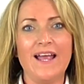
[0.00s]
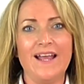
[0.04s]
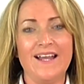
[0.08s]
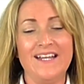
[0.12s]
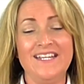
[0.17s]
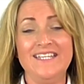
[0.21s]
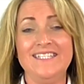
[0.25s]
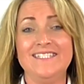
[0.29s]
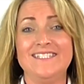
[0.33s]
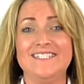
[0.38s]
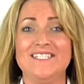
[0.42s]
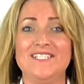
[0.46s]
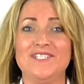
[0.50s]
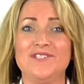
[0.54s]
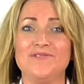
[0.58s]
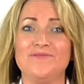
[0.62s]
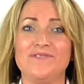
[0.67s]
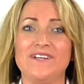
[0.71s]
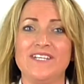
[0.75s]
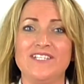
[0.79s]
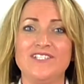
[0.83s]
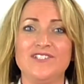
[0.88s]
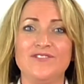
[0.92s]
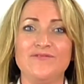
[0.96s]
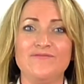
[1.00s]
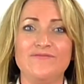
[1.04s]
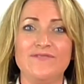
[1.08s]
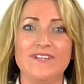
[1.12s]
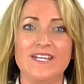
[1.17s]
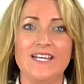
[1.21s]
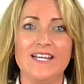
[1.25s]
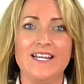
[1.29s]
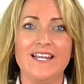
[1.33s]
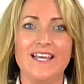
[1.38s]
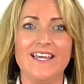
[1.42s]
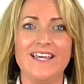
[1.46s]
any situation
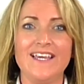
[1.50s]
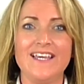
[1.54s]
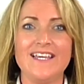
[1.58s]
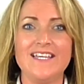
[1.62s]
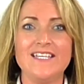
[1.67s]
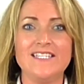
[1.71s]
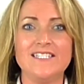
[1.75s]
really